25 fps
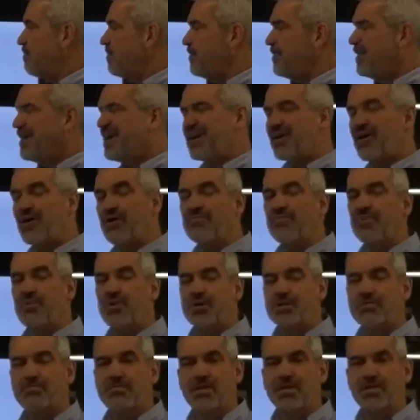They are more
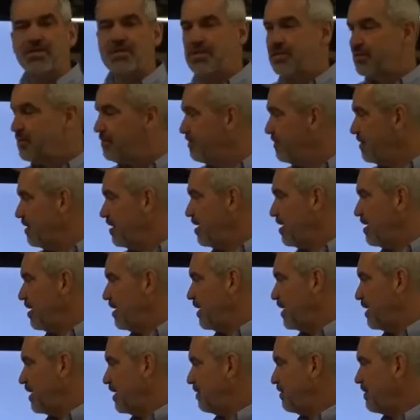expensive.
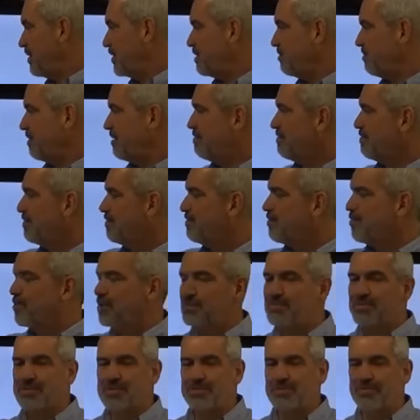They should be more
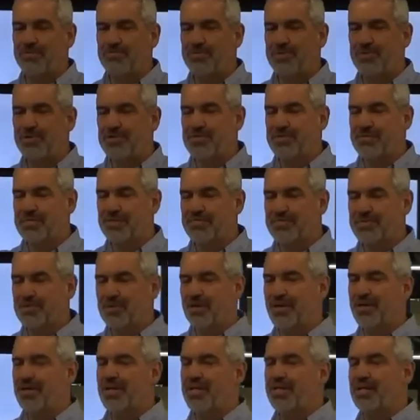expensive than fuses, I'm
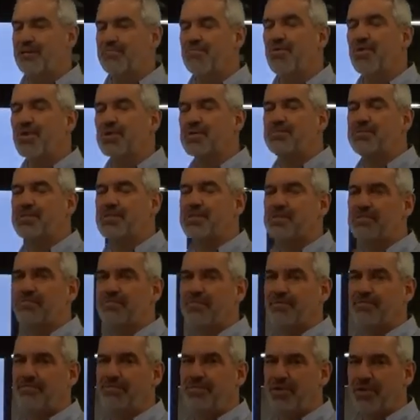sorry. They're more expensive
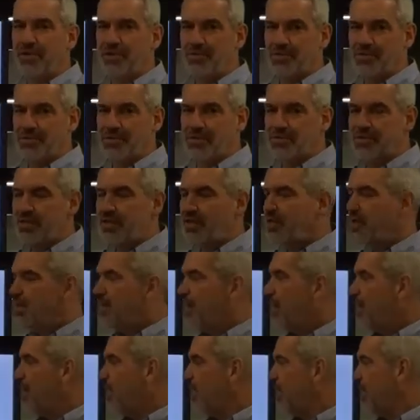than fuses,
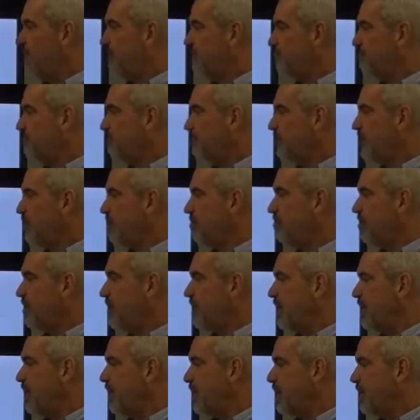
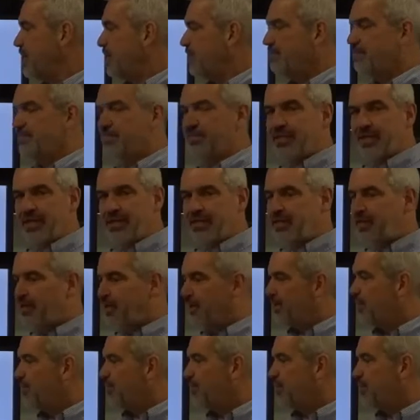but you know,
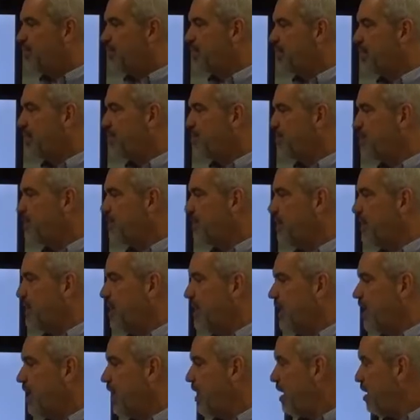they're resettable.
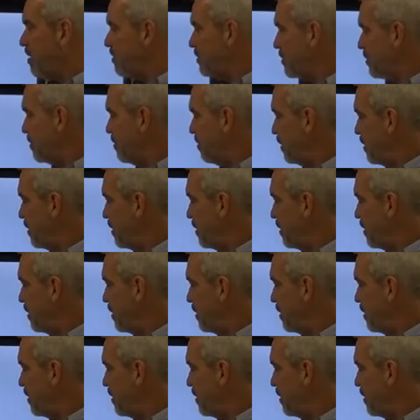Also, you